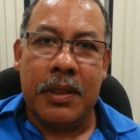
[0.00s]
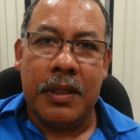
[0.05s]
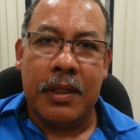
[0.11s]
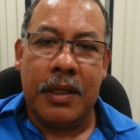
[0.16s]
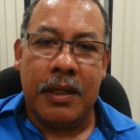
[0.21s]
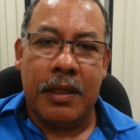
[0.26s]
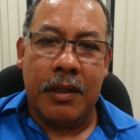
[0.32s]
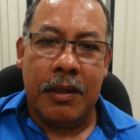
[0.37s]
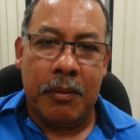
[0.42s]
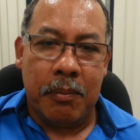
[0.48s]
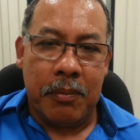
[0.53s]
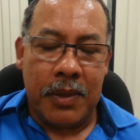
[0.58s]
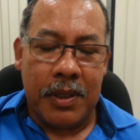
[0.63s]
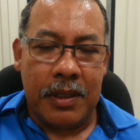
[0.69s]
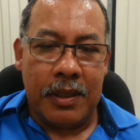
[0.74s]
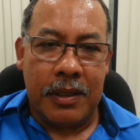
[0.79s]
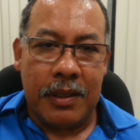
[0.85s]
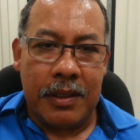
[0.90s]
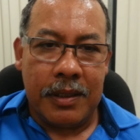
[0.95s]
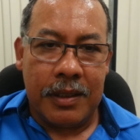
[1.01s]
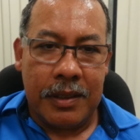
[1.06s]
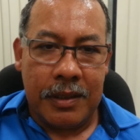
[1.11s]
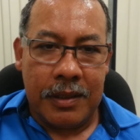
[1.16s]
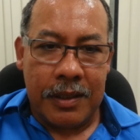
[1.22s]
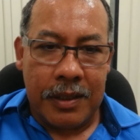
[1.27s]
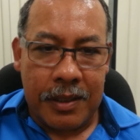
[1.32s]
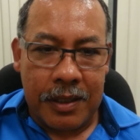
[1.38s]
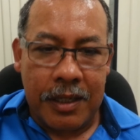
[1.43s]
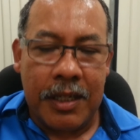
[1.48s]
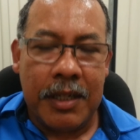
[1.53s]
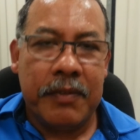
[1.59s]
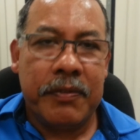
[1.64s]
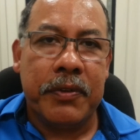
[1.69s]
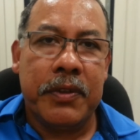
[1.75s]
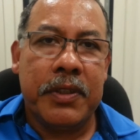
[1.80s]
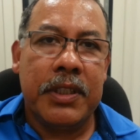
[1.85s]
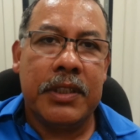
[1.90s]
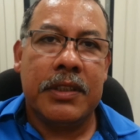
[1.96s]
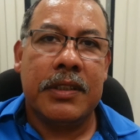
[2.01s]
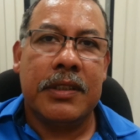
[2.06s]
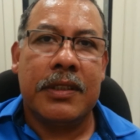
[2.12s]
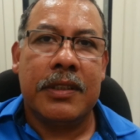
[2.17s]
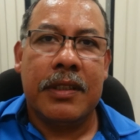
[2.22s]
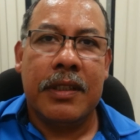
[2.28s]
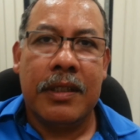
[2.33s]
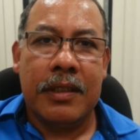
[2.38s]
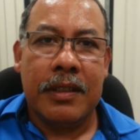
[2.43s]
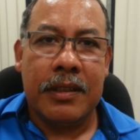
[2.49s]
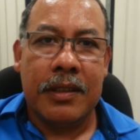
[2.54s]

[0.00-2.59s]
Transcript: um, relief of this